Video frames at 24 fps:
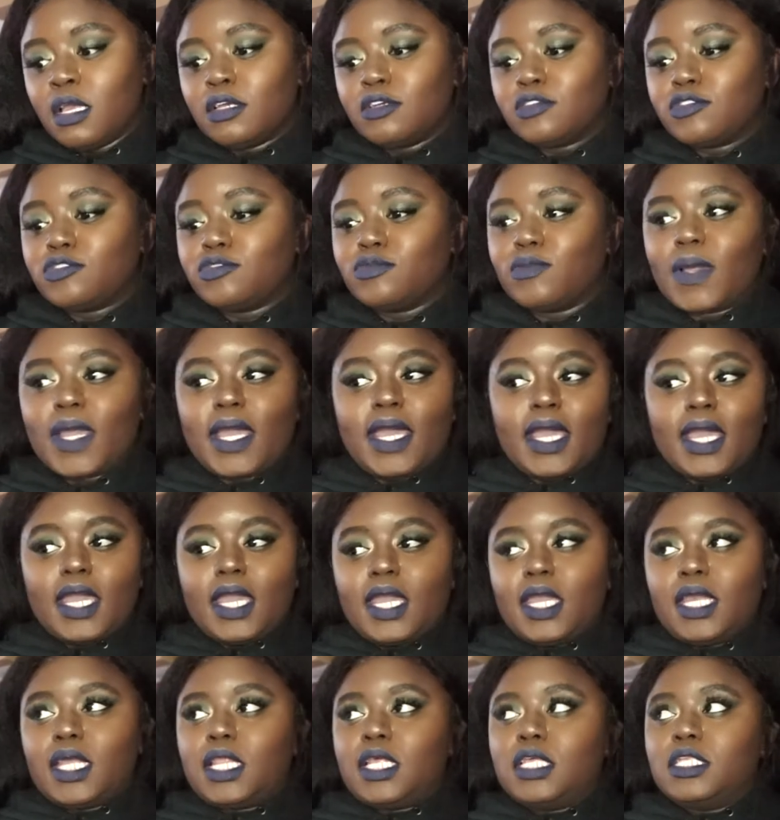
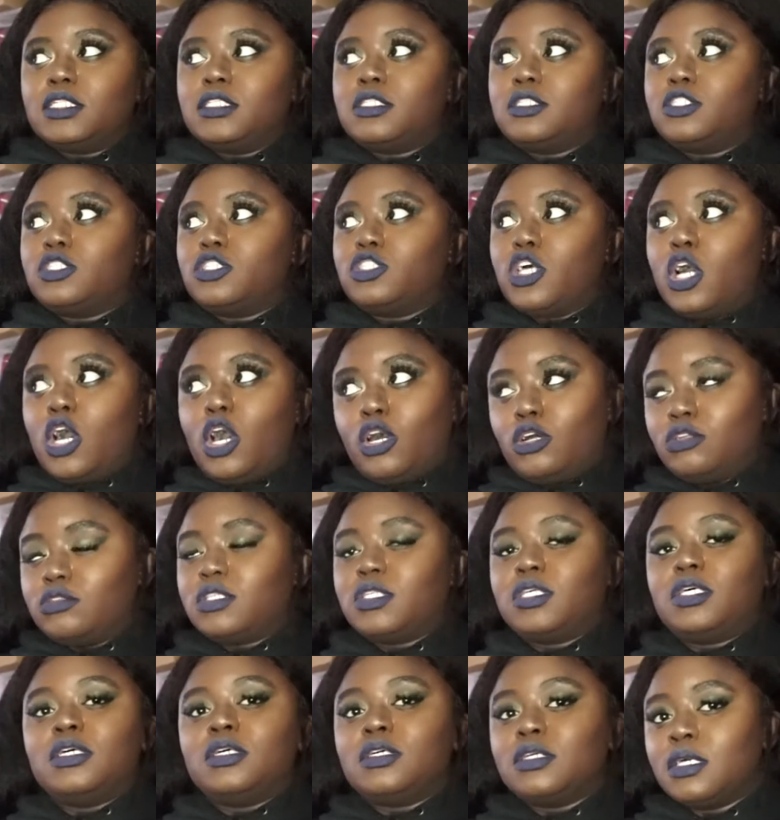suede and
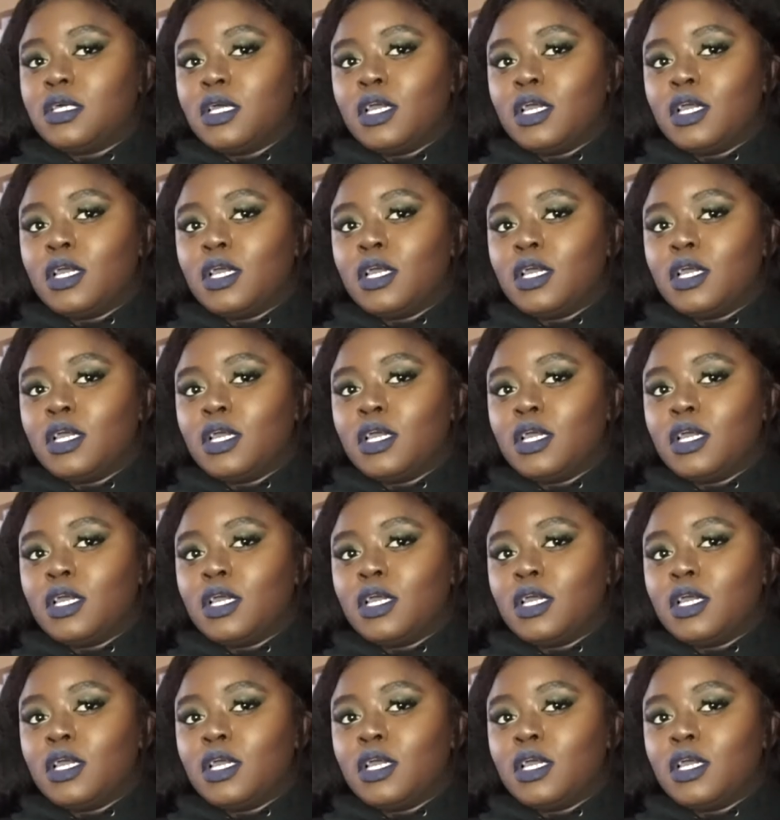salt